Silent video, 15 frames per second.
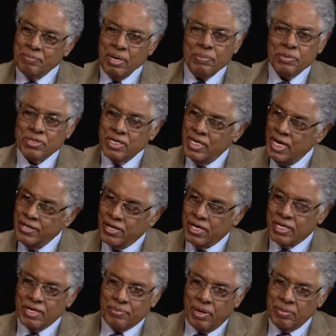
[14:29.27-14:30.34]
people today
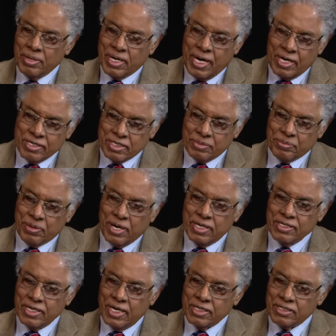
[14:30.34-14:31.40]
think of the public housing
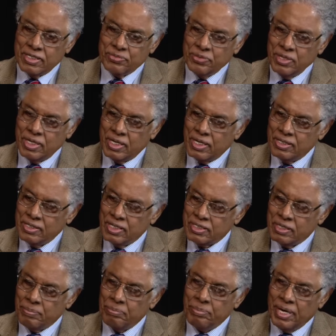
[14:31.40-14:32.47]
projects as really uh,
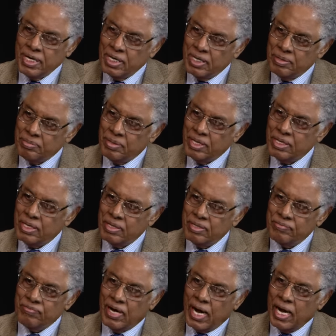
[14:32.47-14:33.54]
just a bedlam and uh,
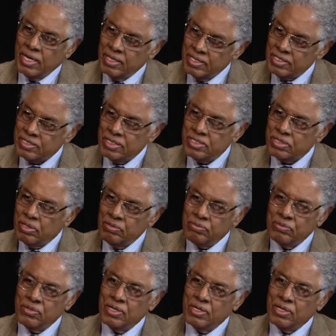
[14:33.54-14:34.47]
violence and so